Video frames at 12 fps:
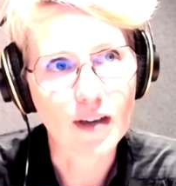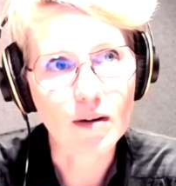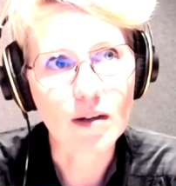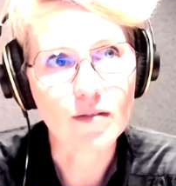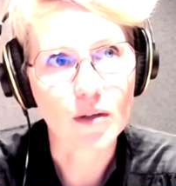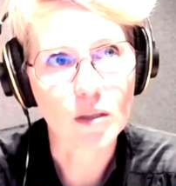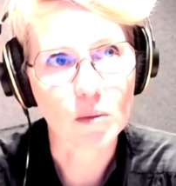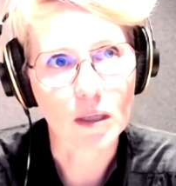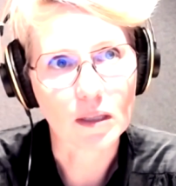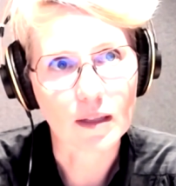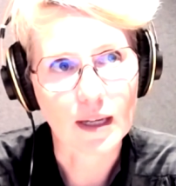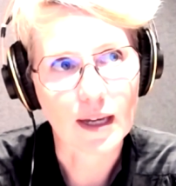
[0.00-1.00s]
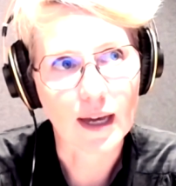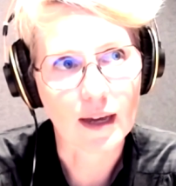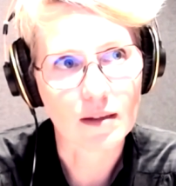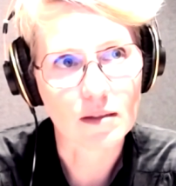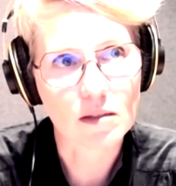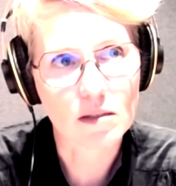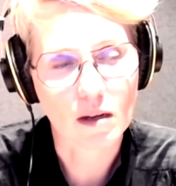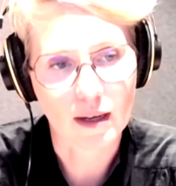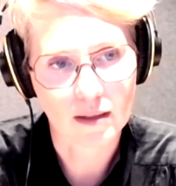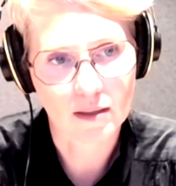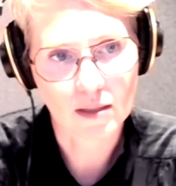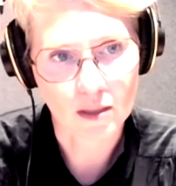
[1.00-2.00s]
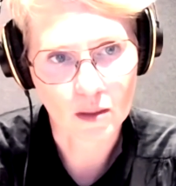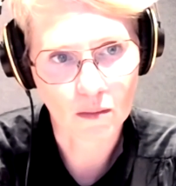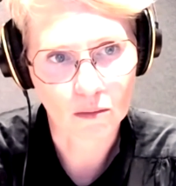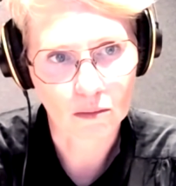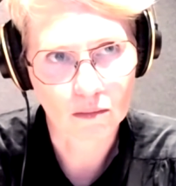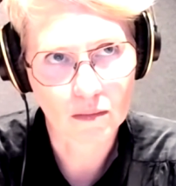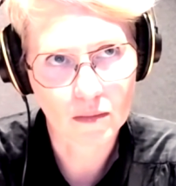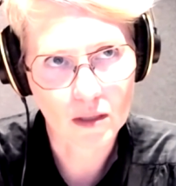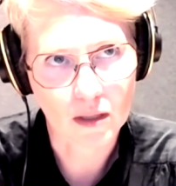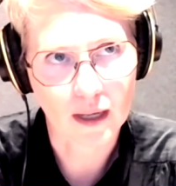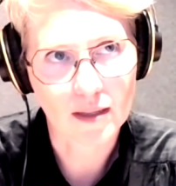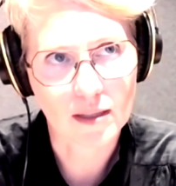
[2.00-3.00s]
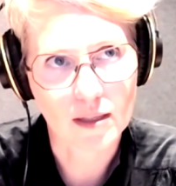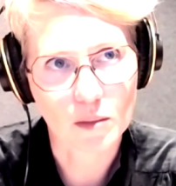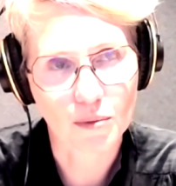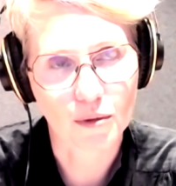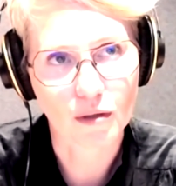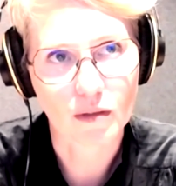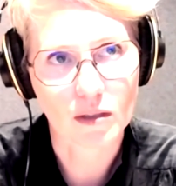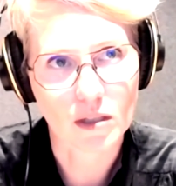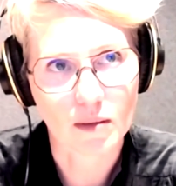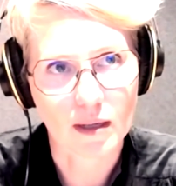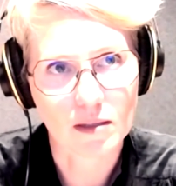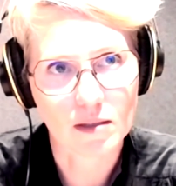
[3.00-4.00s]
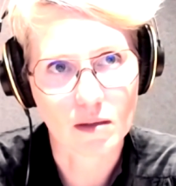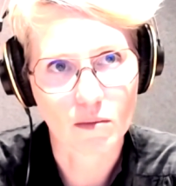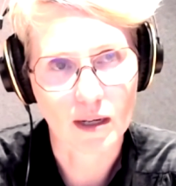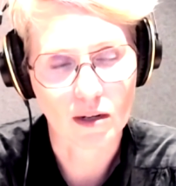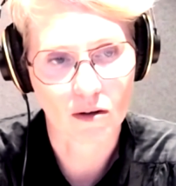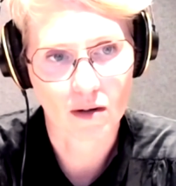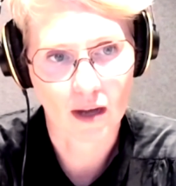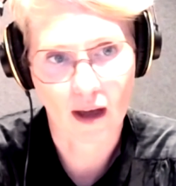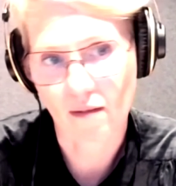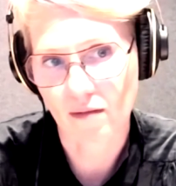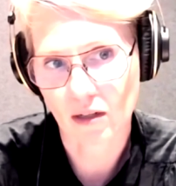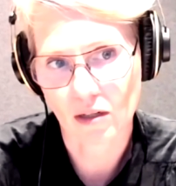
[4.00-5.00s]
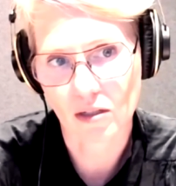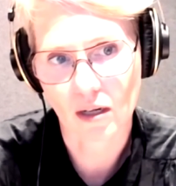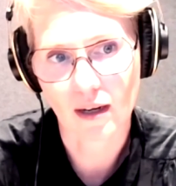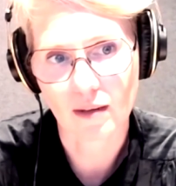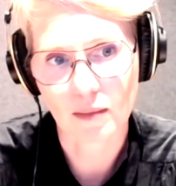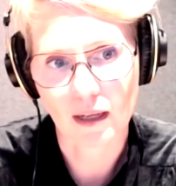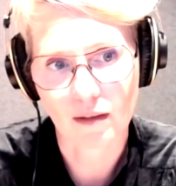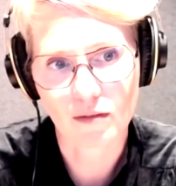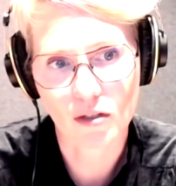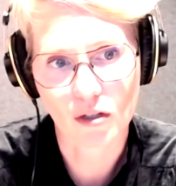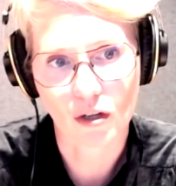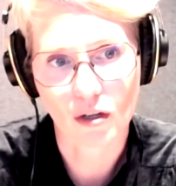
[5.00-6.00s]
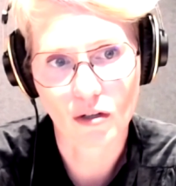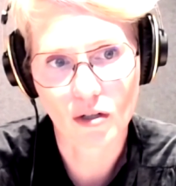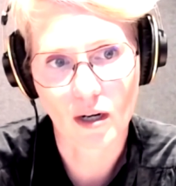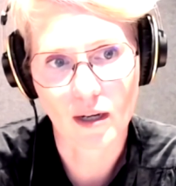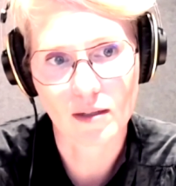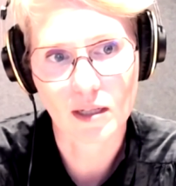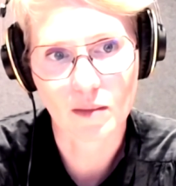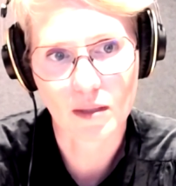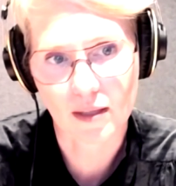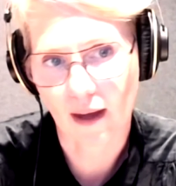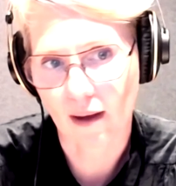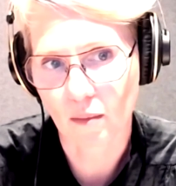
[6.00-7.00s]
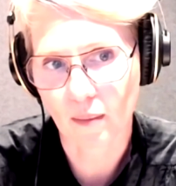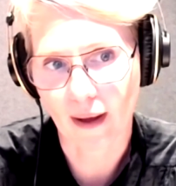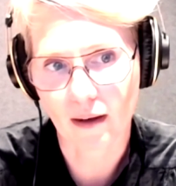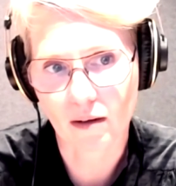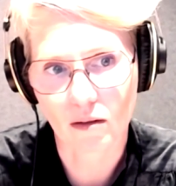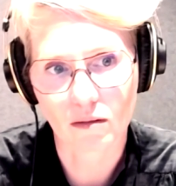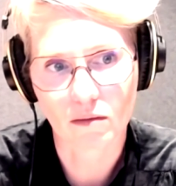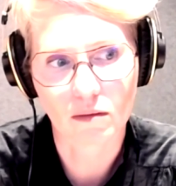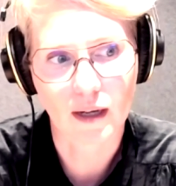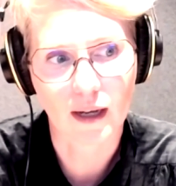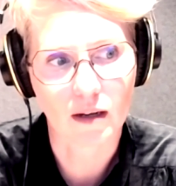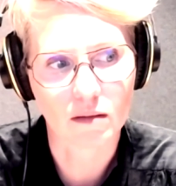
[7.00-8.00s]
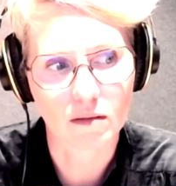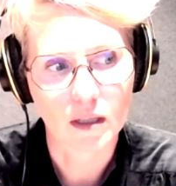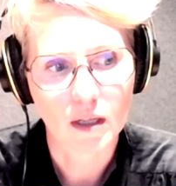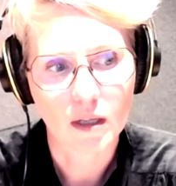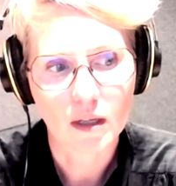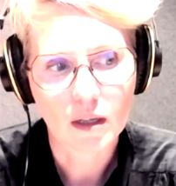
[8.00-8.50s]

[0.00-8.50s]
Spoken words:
very, very quickly, as science has proven to us that we don't have a lot of time left to try and tip the scale back on